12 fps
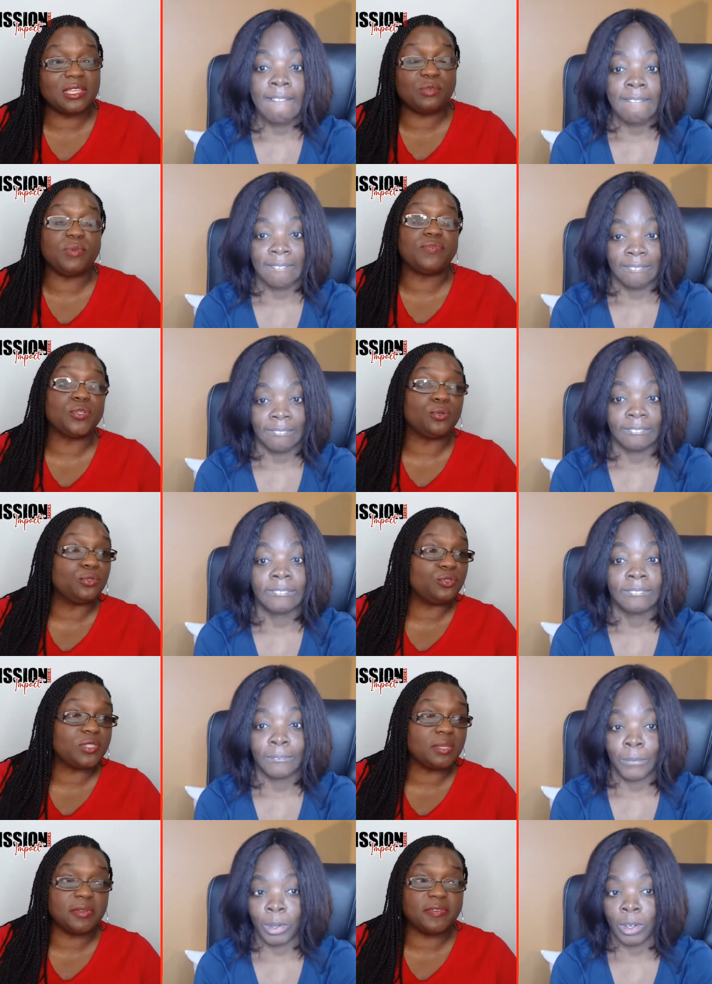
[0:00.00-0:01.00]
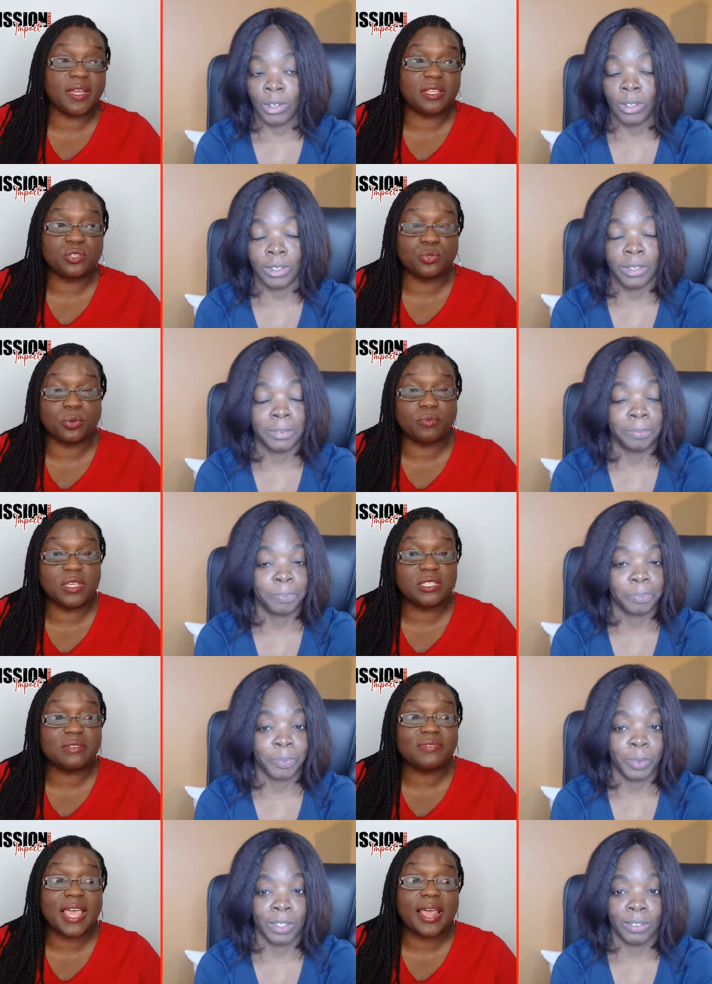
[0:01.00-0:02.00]
Speaker 1: think we've told you some of our
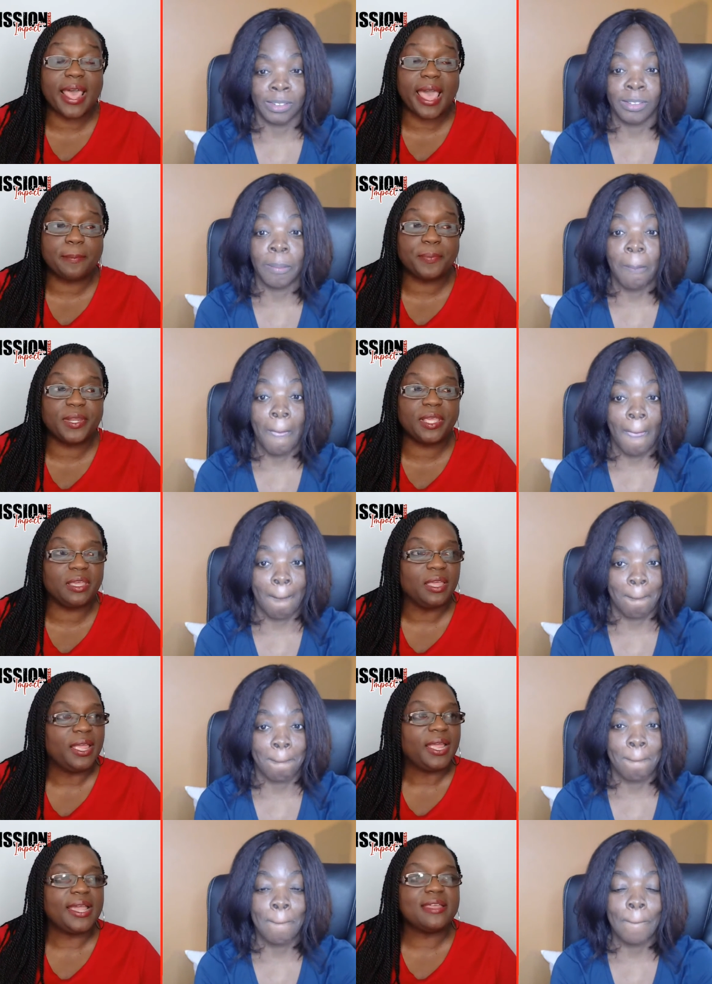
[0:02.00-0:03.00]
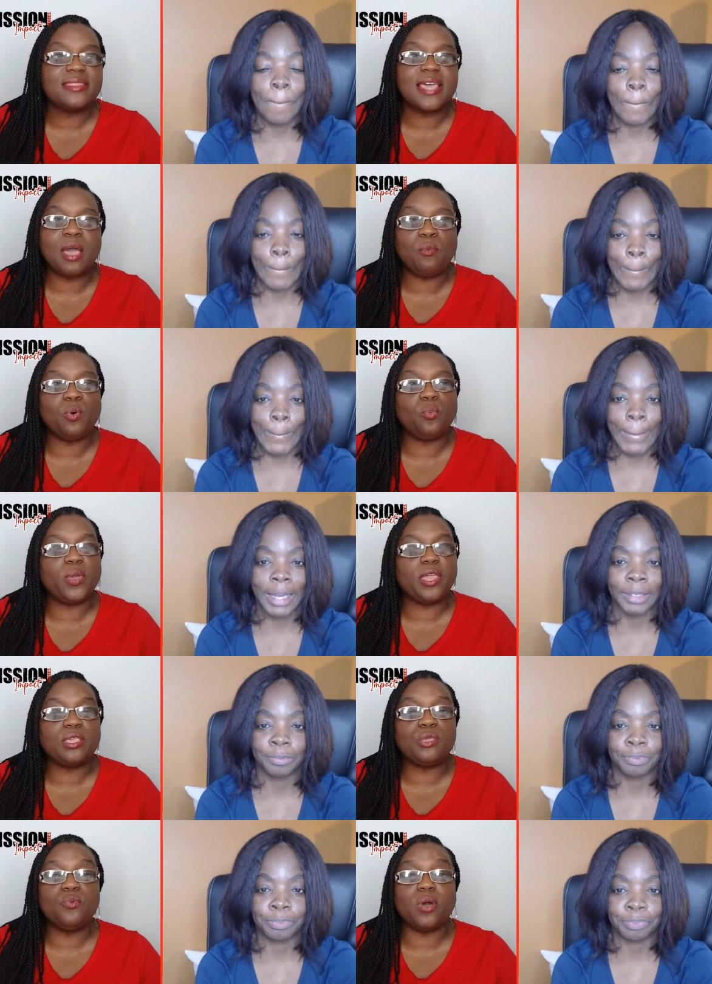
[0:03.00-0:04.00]
stories of that happening, and that will
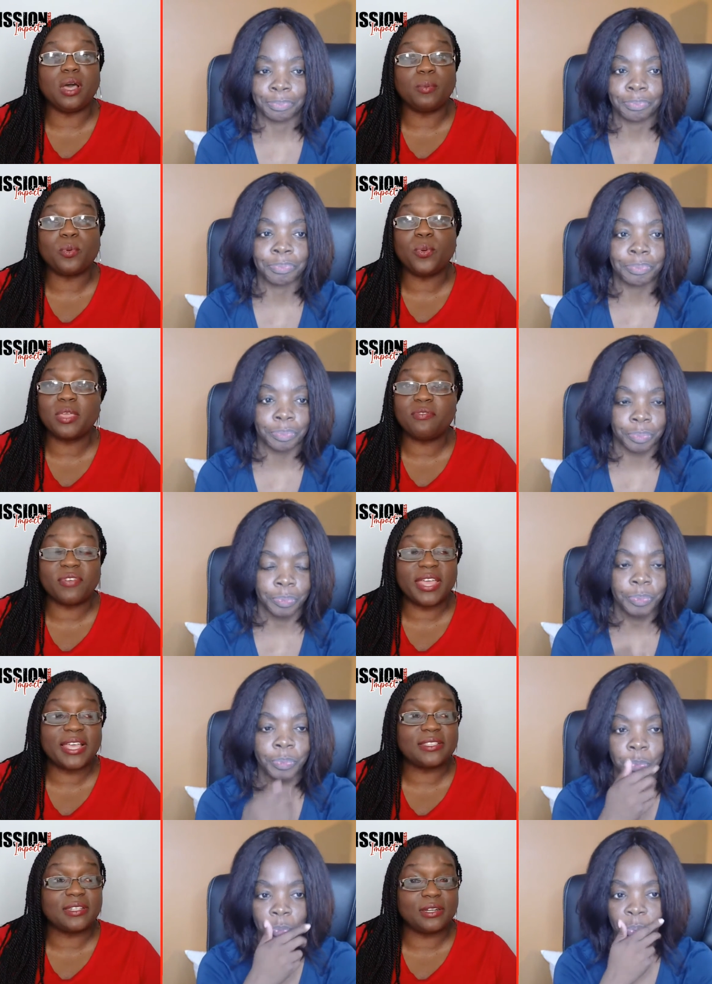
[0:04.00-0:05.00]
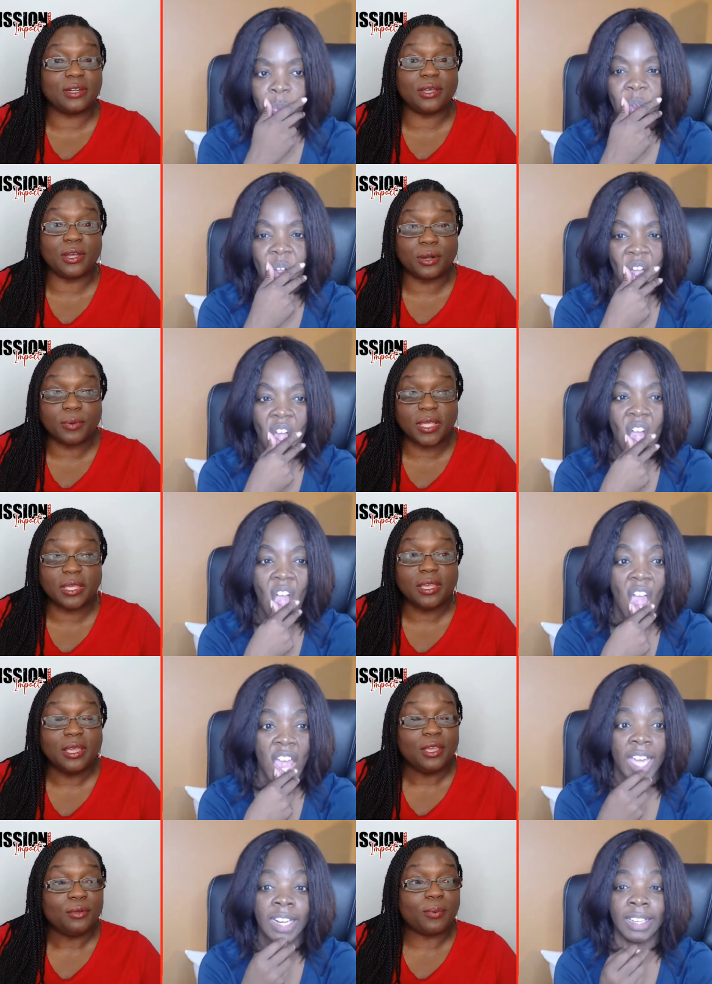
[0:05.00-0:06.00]
wake you up quick, fast, and in a hurry.
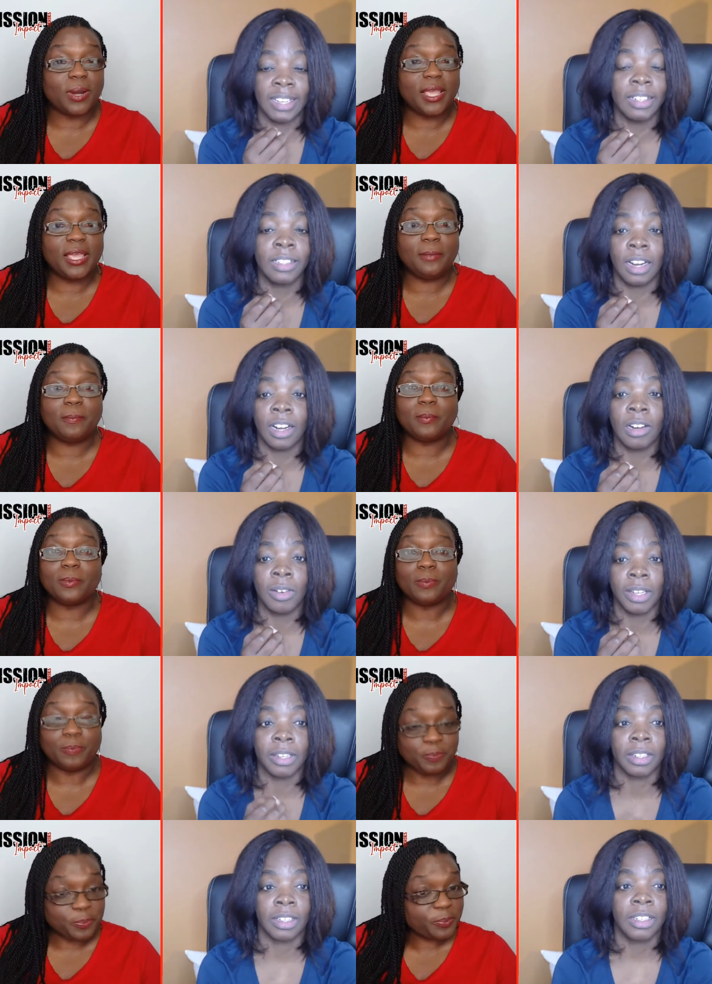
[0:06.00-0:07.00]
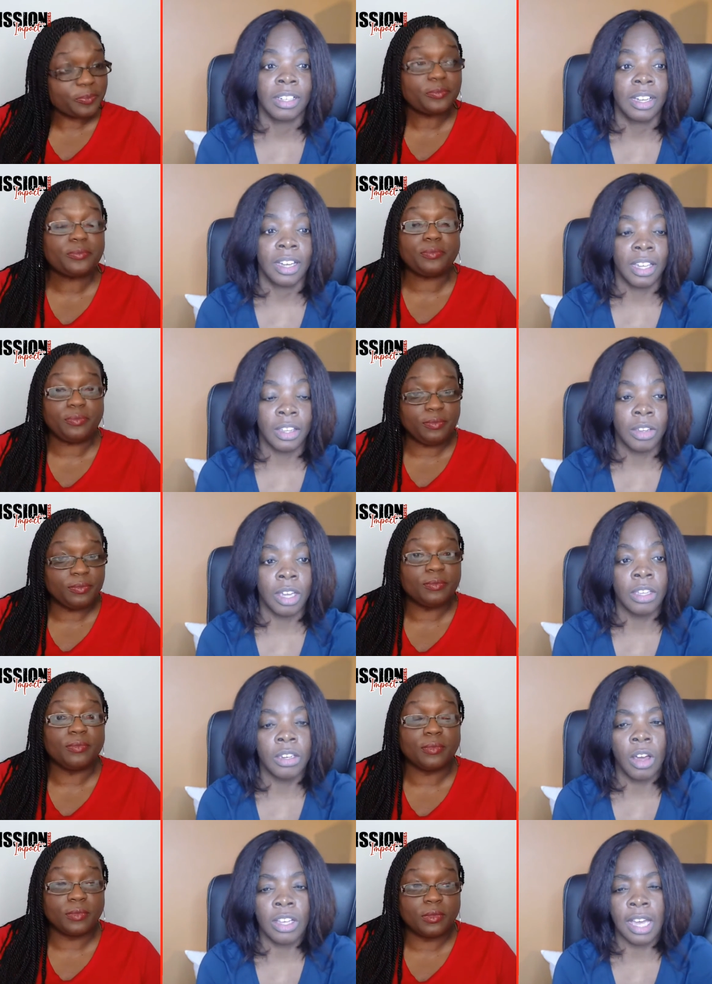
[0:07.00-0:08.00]
Speaker 2: Right? And
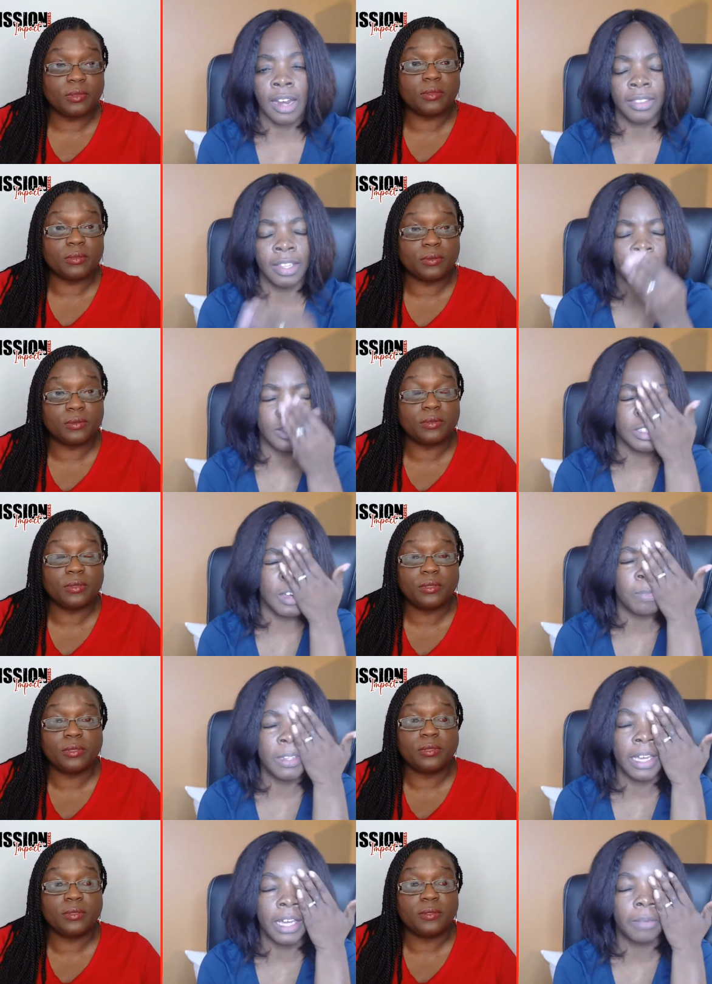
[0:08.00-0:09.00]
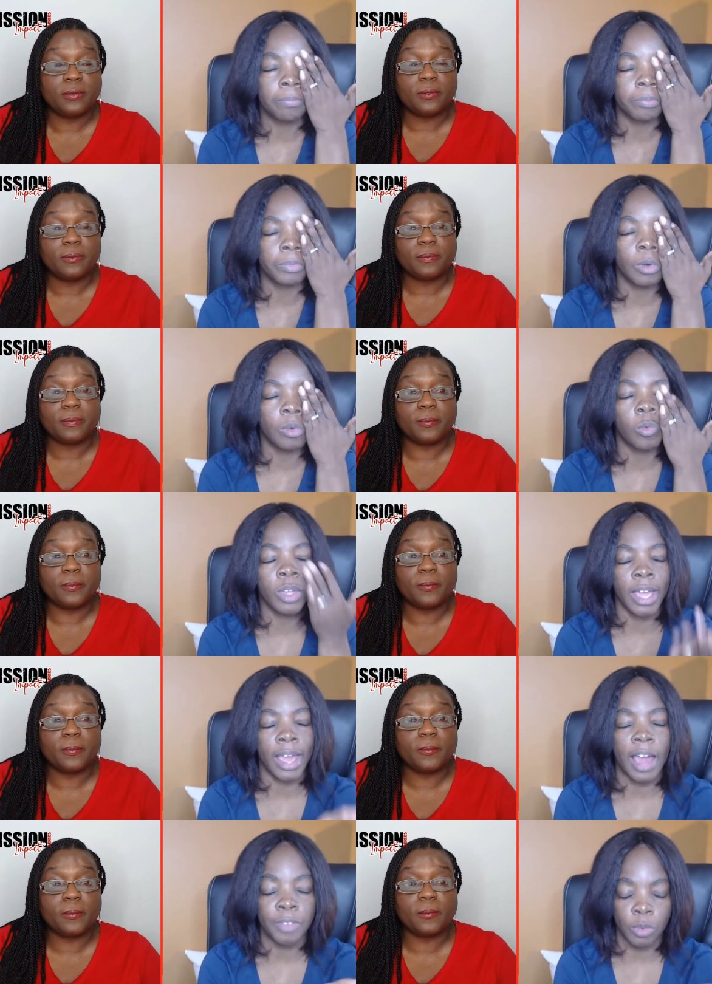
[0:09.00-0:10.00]
you know, I think something that we
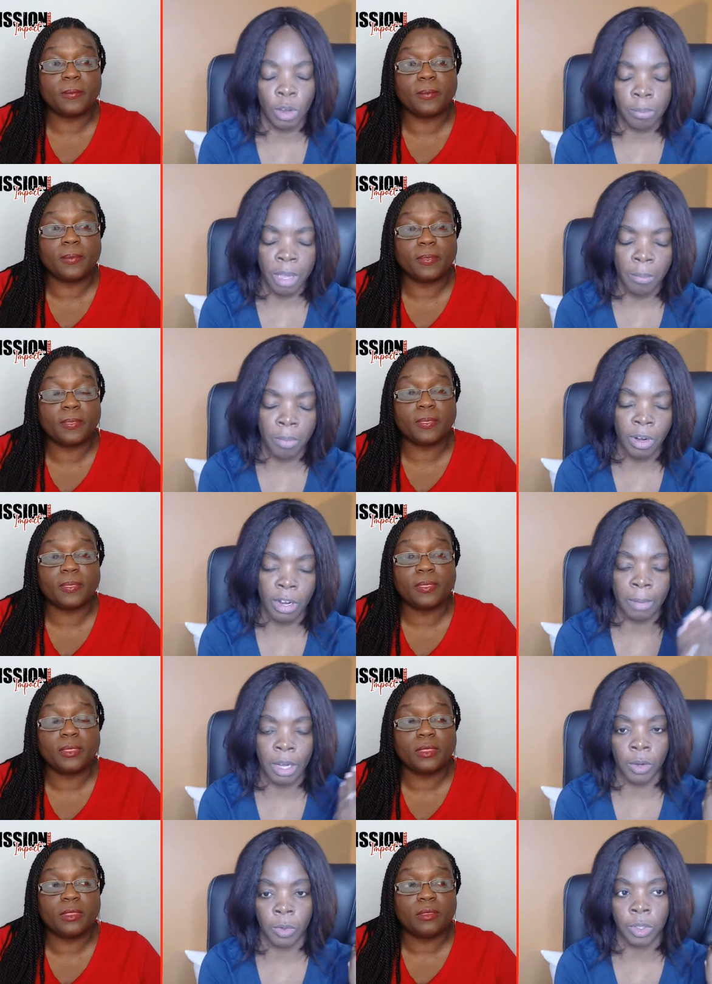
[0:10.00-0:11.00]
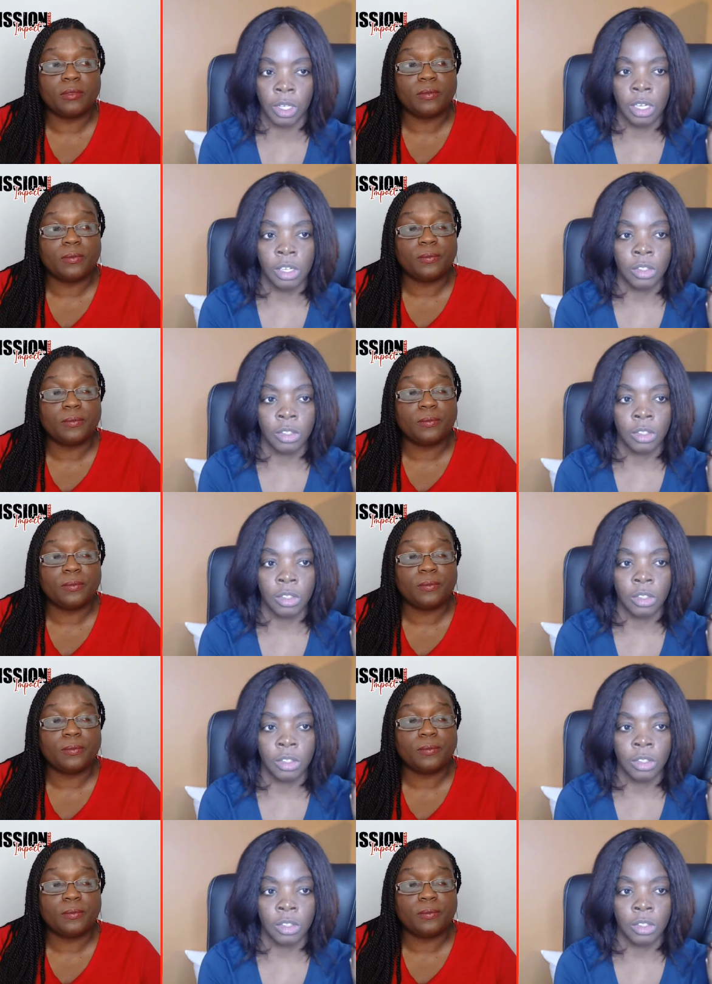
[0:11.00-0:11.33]
have to remember about